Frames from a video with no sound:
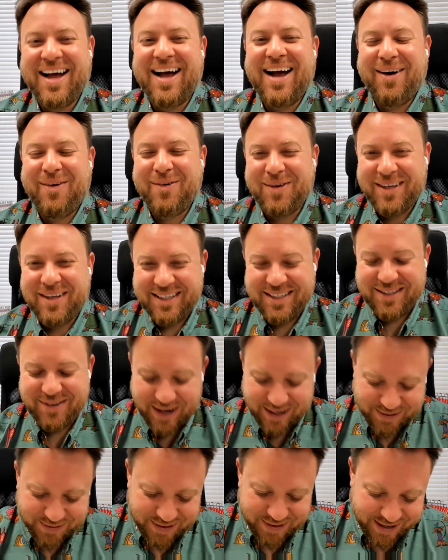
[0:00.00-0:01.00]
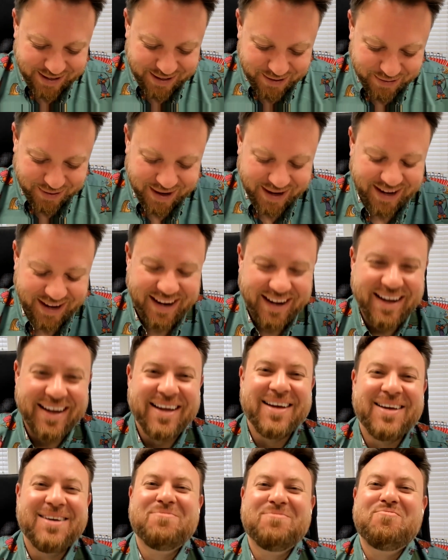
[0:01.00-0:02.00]
I will interact with that UI
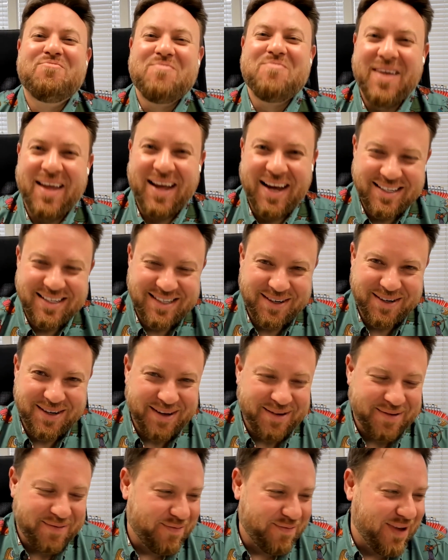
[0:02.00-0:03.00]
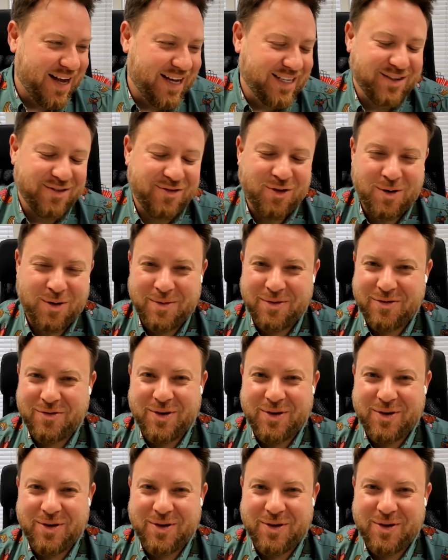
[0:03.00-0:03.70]
as a form of